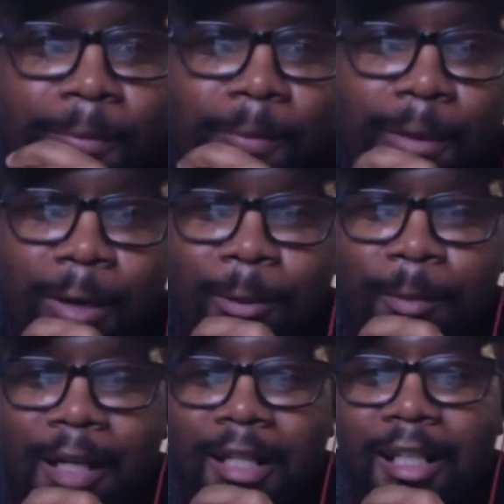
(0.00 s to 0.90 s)
What
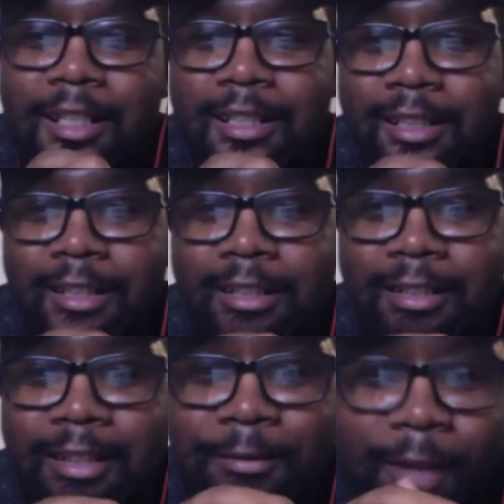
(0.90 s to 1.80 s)
my analogy?
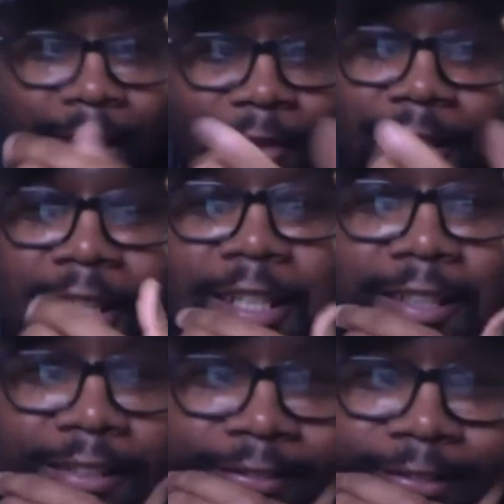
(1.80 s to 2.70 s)
If you're hungry, you eat.